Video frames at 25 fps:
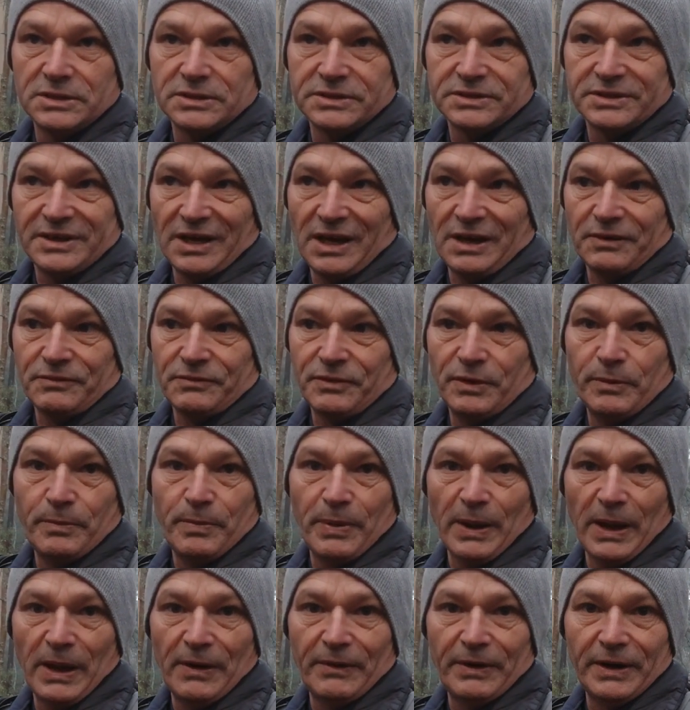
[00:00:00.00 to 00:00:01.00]
start
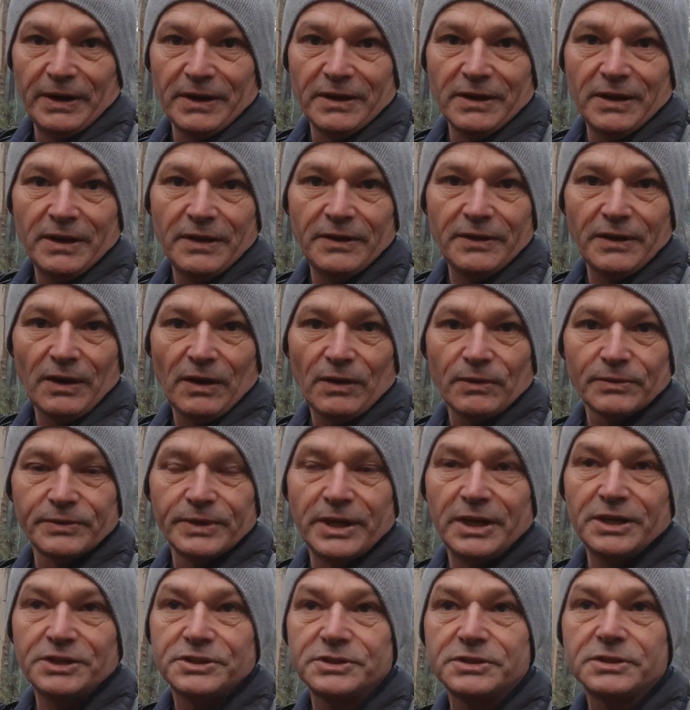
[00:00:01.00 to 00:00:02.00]
repairing the old
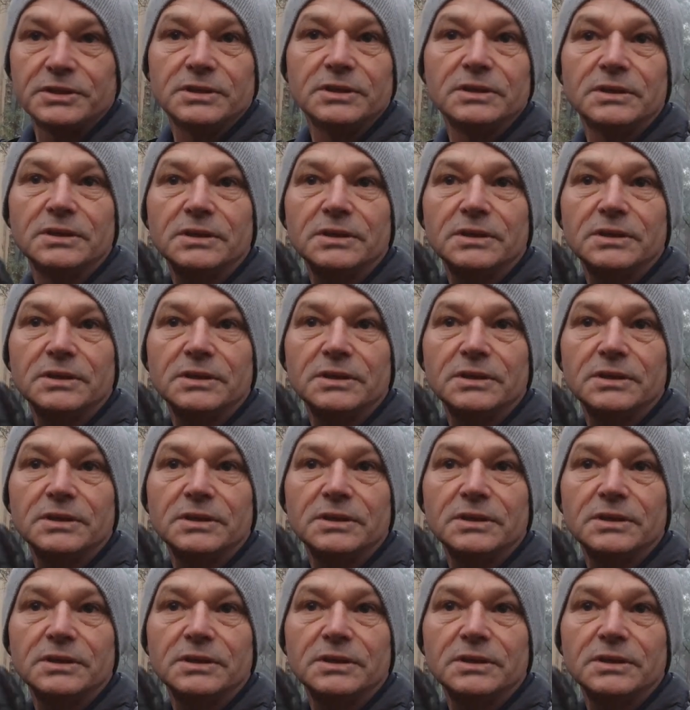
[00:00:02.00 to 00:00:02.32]
nest